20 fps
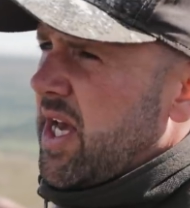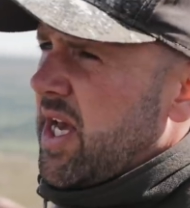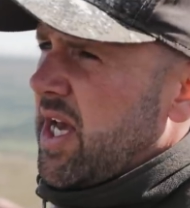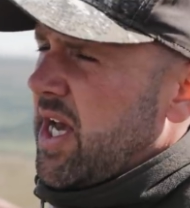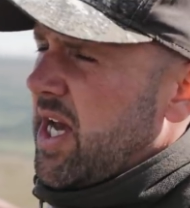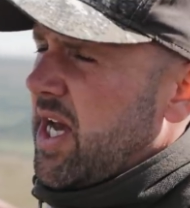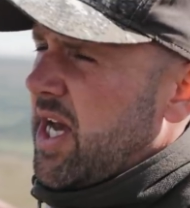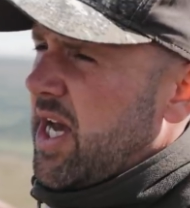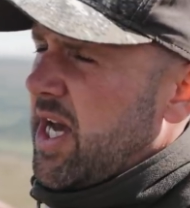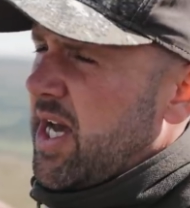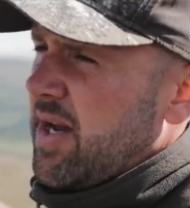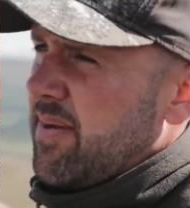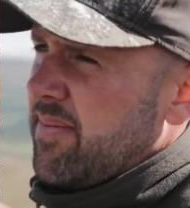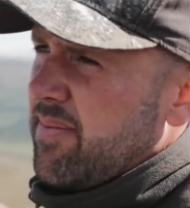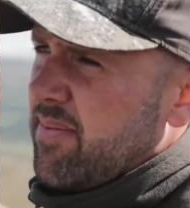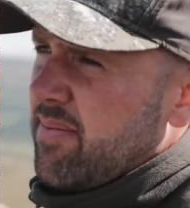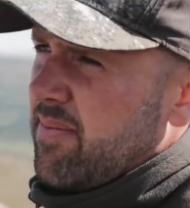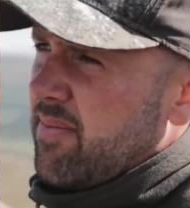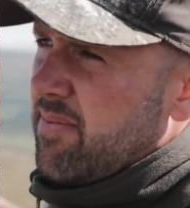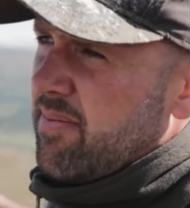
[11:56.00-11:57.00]

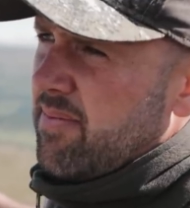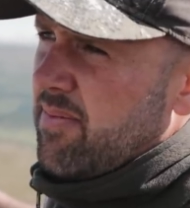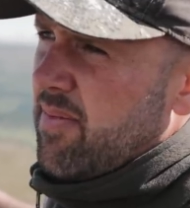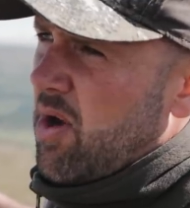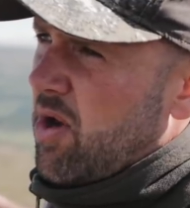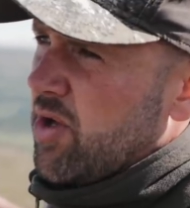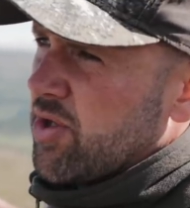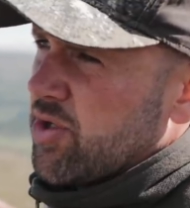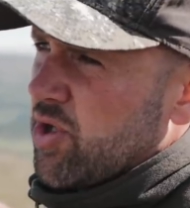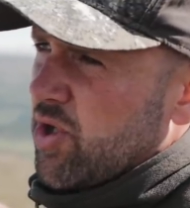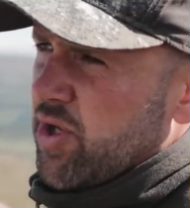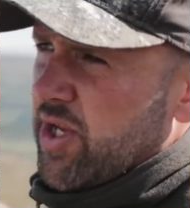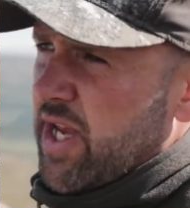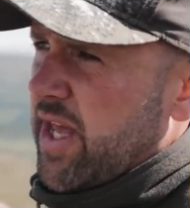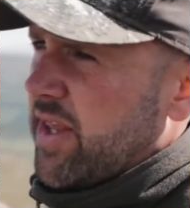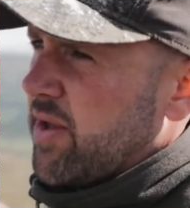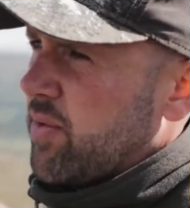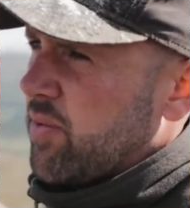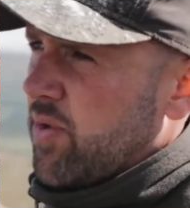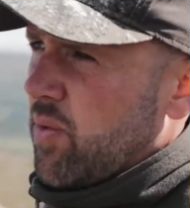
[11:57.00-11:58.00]
The
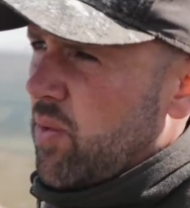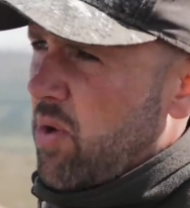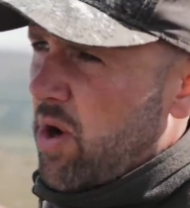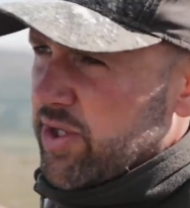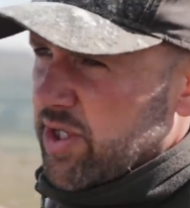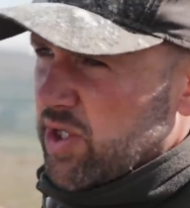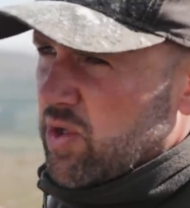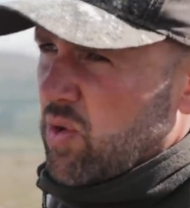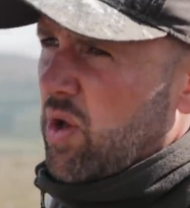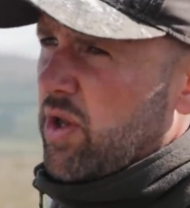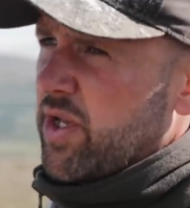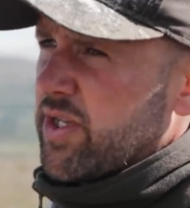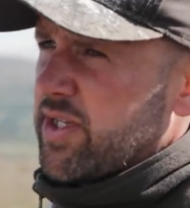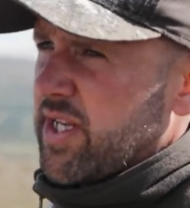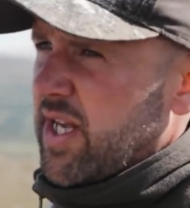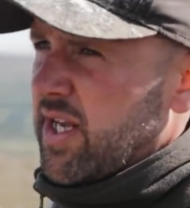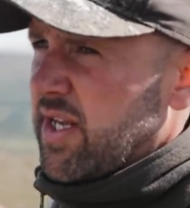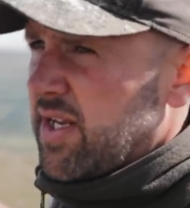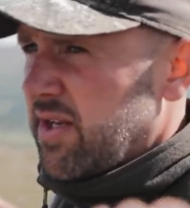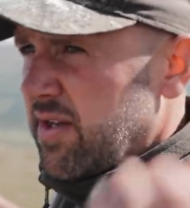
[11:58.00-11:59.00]
water
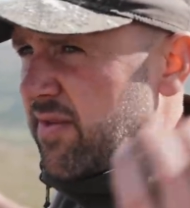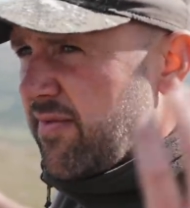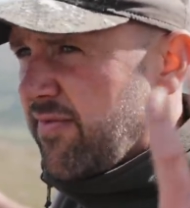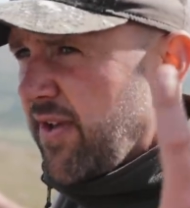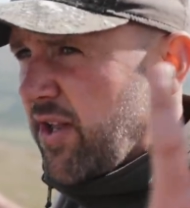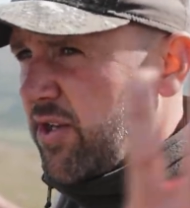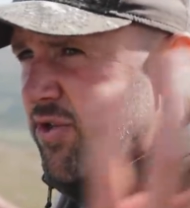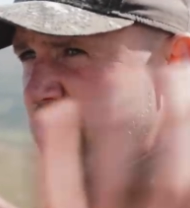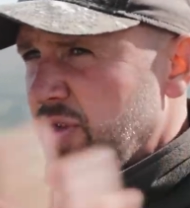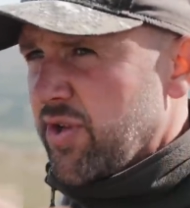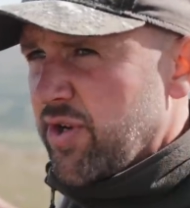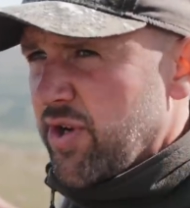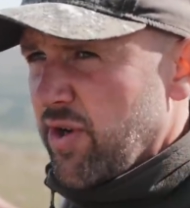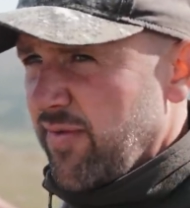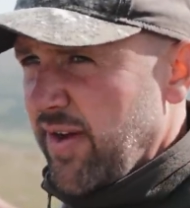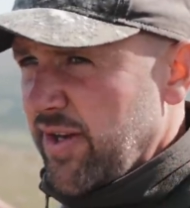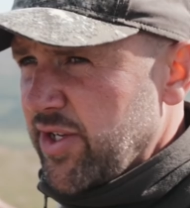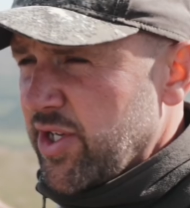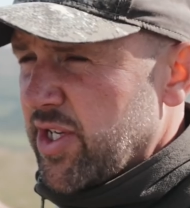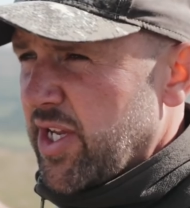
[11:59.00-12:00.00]
quality, filtering through
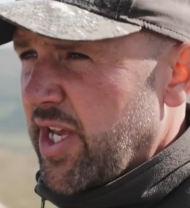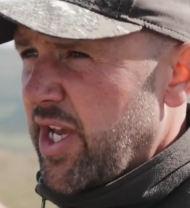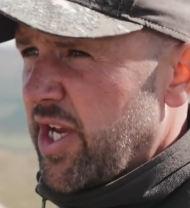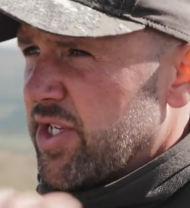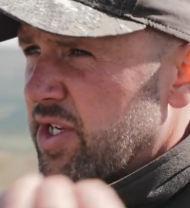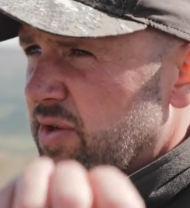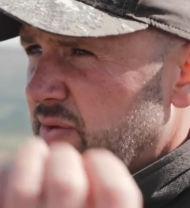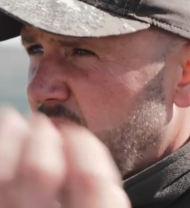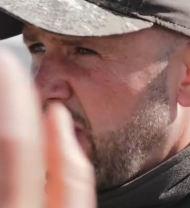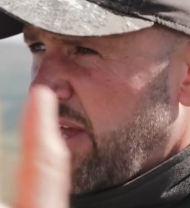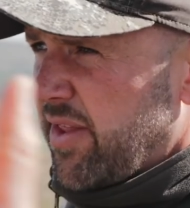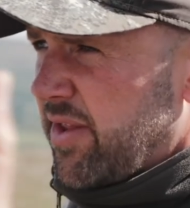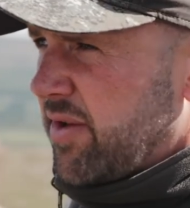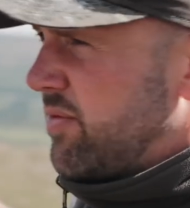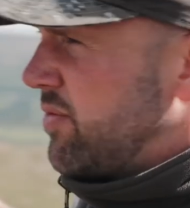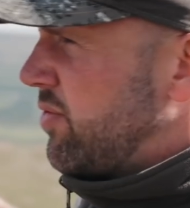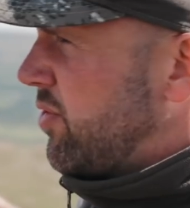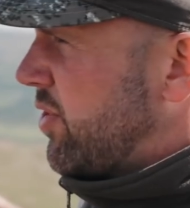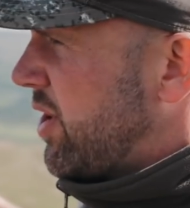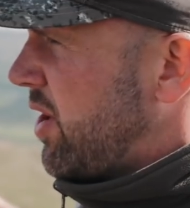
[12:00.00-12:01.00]
vegetation rather
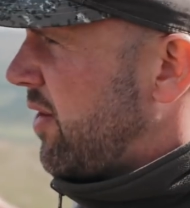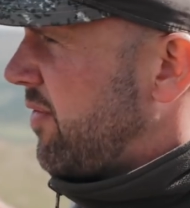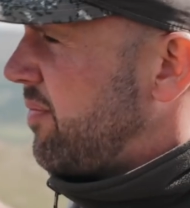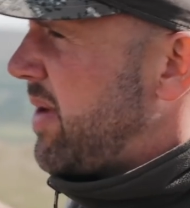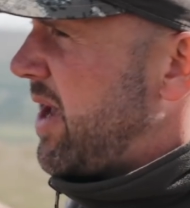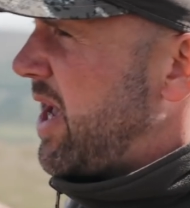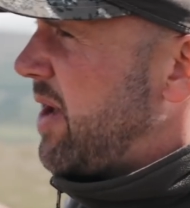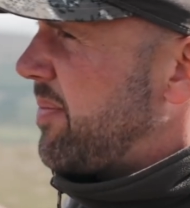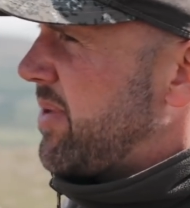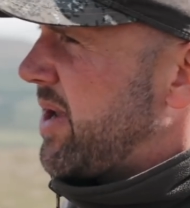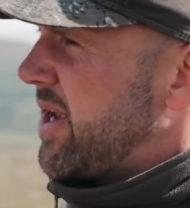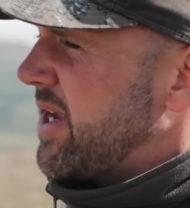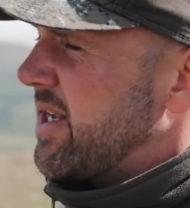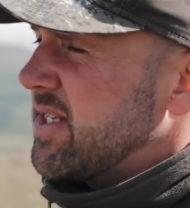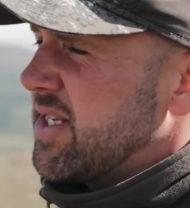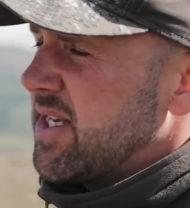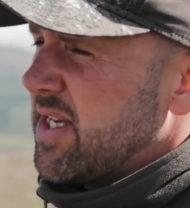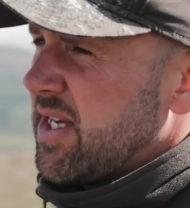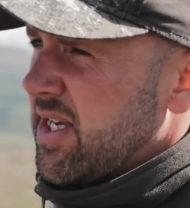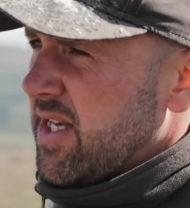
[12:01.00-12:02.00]
than running off bare peat,
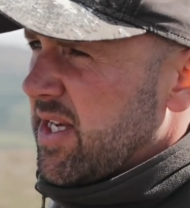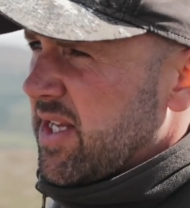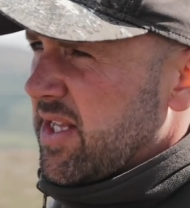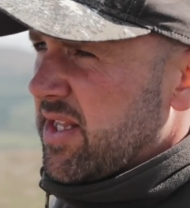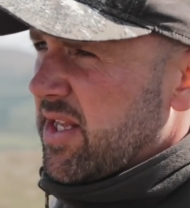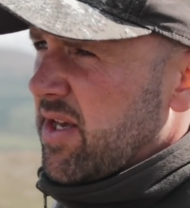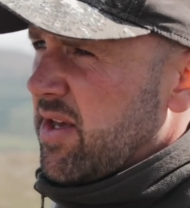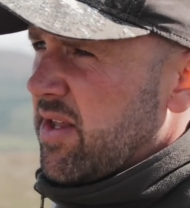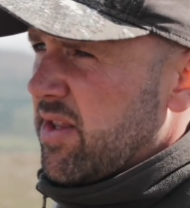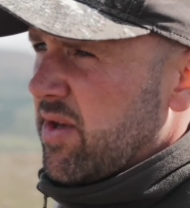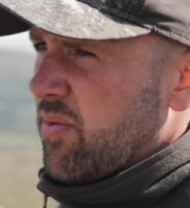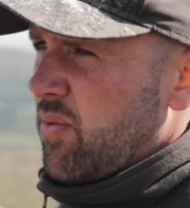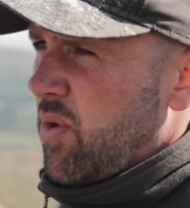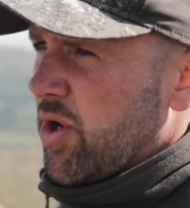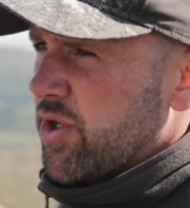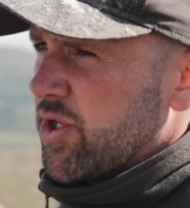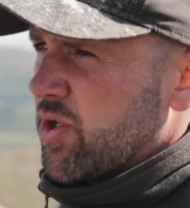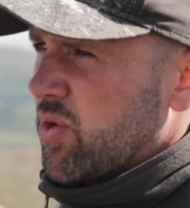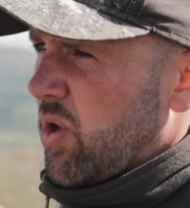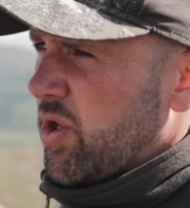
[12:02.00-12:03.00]
the
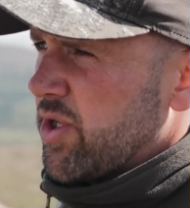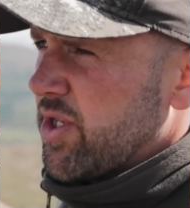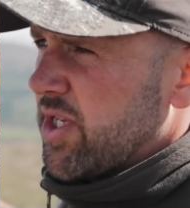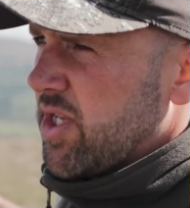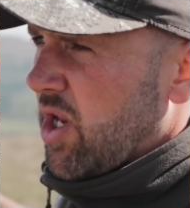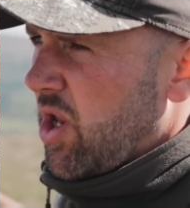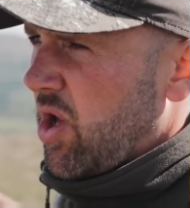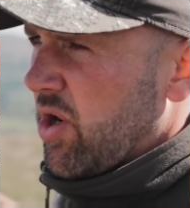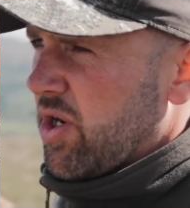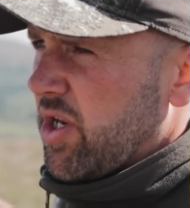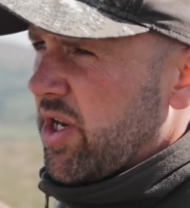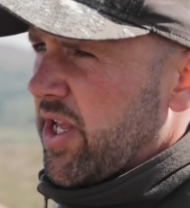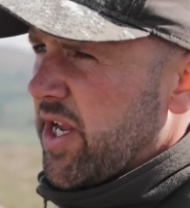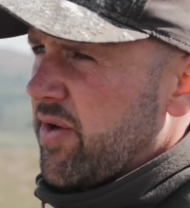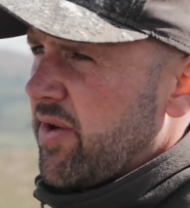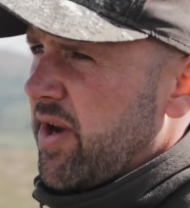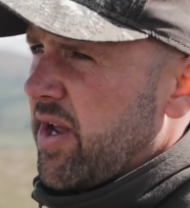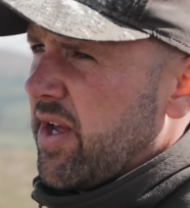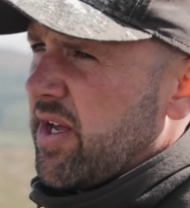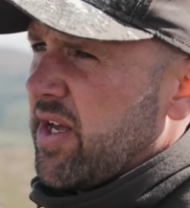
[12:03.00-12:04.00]
water quality is a lot
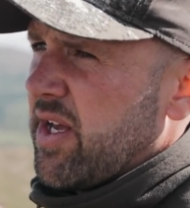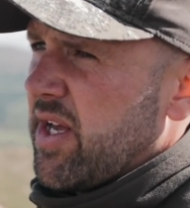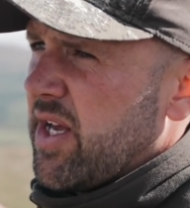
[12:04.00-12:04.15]
clearer